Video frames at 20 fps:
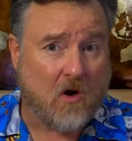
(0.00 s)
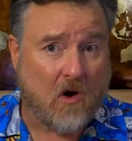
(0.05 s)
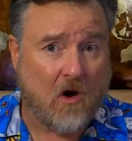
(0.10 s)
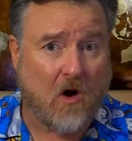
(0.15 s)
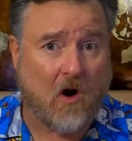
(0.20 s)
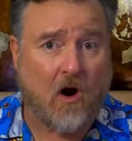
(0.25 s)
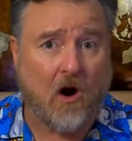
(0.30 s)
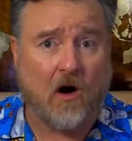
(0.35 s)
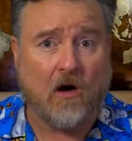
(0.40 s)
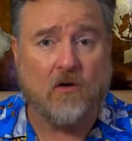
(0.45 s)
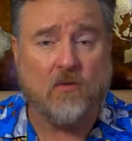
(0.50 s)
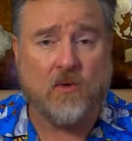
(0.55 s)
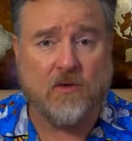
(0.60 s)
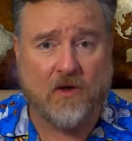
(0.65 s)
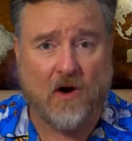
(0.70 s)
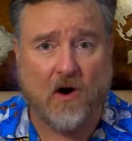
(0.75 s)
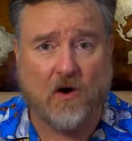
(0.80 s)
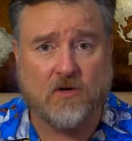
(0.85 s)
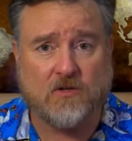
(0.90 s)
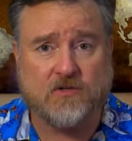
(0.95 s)
R with
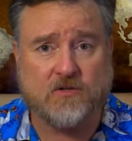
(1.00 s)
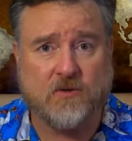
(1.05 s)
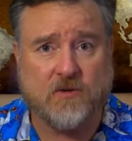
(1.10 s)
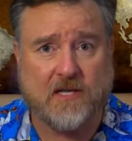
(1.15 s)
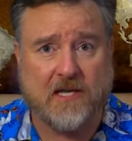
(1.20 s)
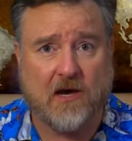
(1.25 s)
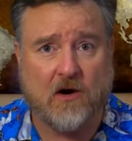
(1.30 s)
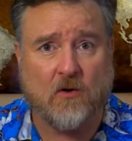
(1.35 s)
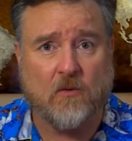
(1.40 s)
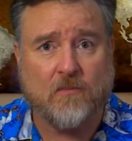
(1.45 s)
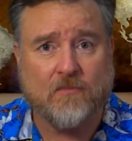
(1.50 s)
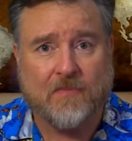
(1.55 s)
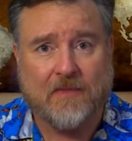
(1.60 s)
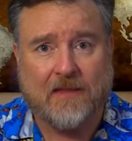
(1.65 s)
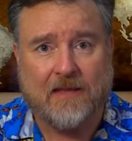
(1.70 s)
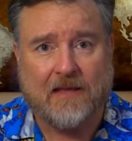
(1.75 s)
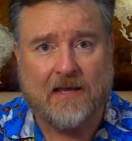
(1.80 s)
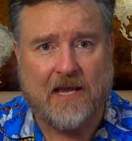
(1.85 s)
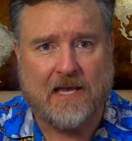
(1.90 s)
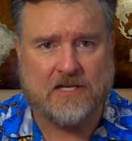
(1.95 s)
RStudio,
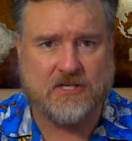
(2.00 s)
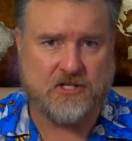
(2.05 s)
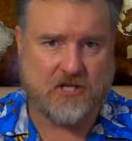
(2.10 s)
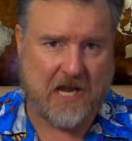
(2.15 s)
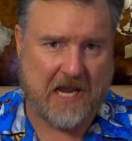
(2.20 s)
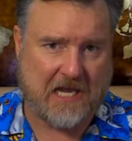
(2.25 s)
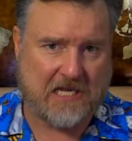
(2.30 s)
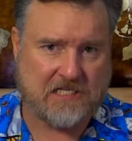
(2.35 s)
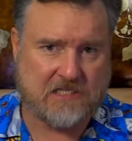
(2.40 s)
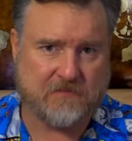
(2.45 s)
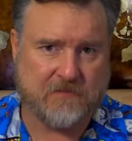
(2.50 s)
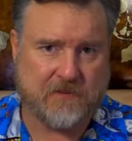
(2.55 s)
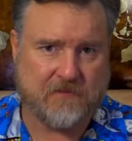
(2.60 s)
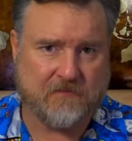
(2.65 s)
and JASP.